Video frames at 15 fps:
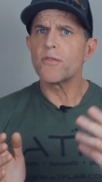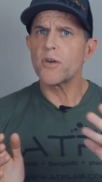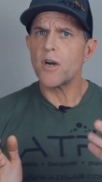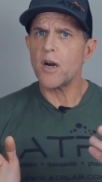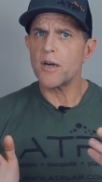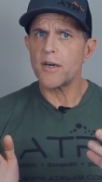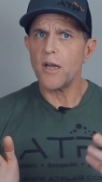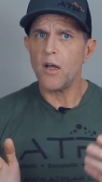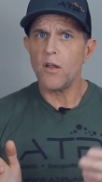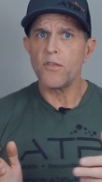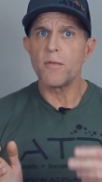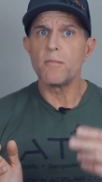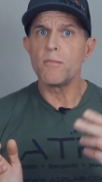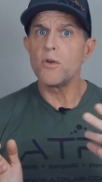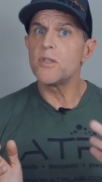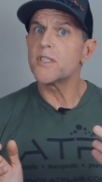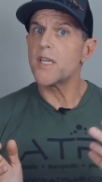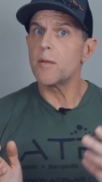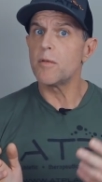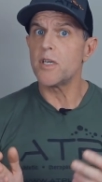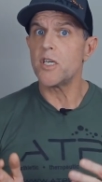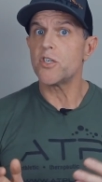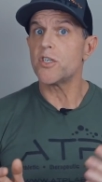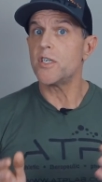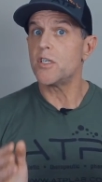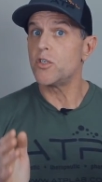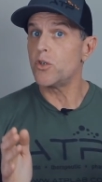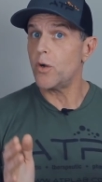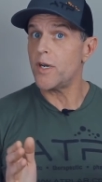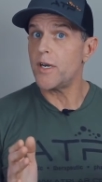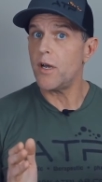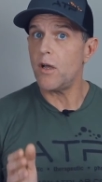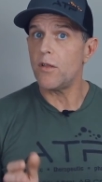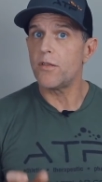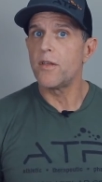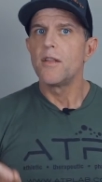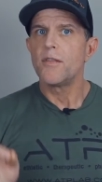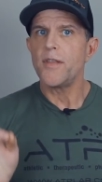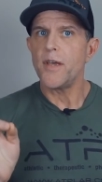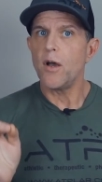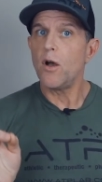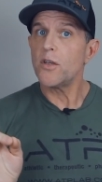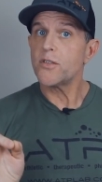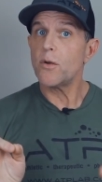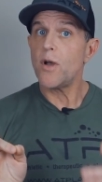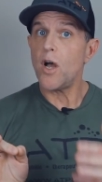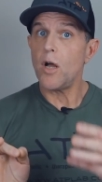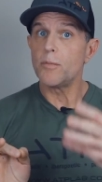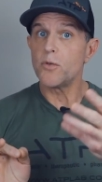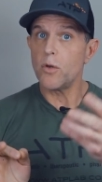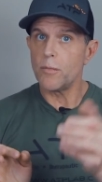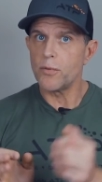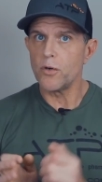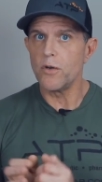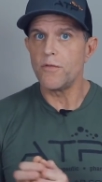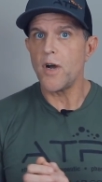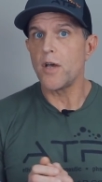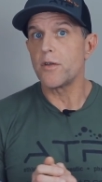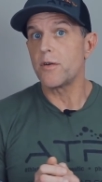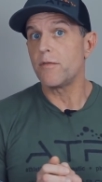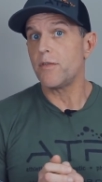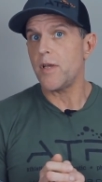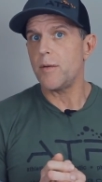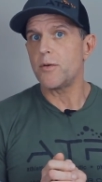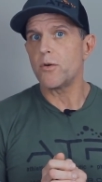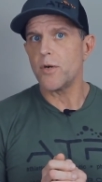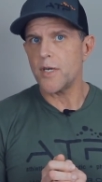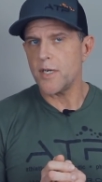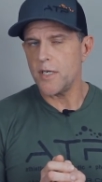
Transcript: for heart health, mood stabilization, and joint health. They also help to improve other inflammatory